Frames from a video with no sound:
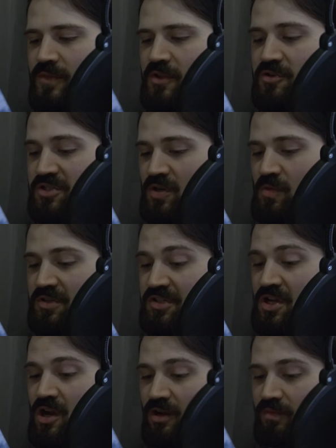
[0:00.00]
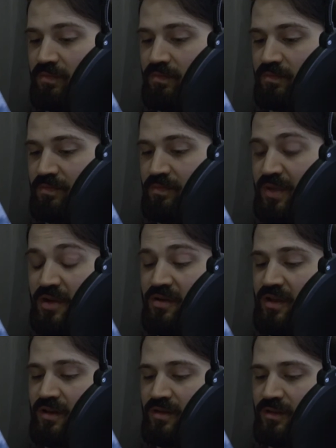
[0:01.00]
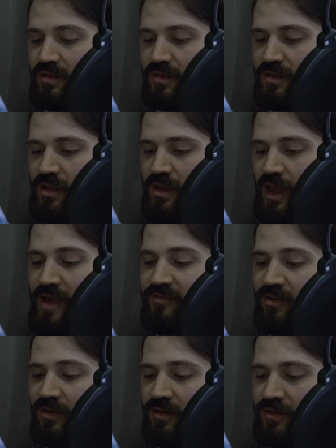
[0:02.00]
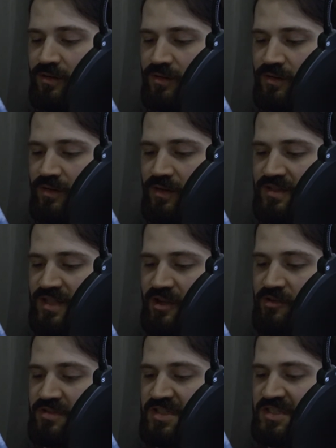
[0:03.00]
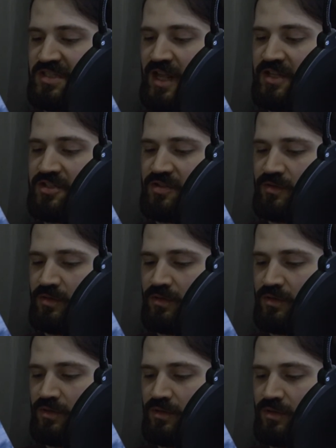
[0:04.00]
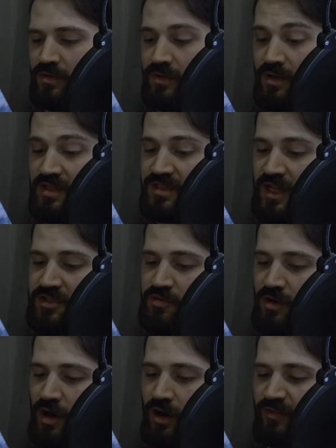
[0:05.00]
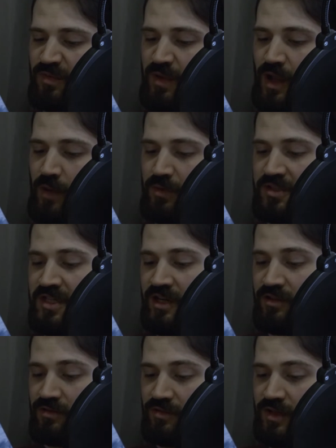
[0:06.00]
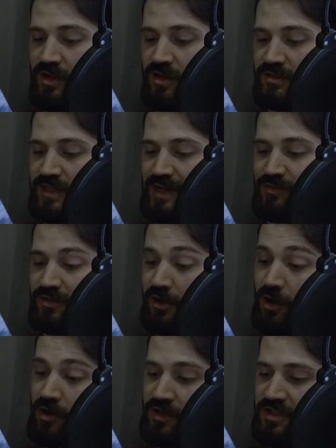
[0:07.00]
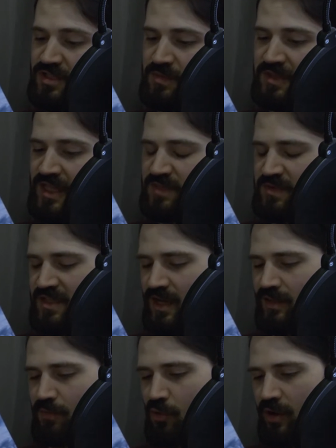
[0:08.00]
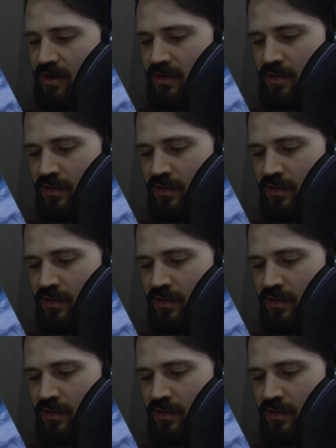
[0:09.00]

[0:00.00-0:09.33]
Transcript: "You just don't want to talk, period. Ever. It's like you're a statue. A statue carved by a particularly untalented artist, but that's beside the point."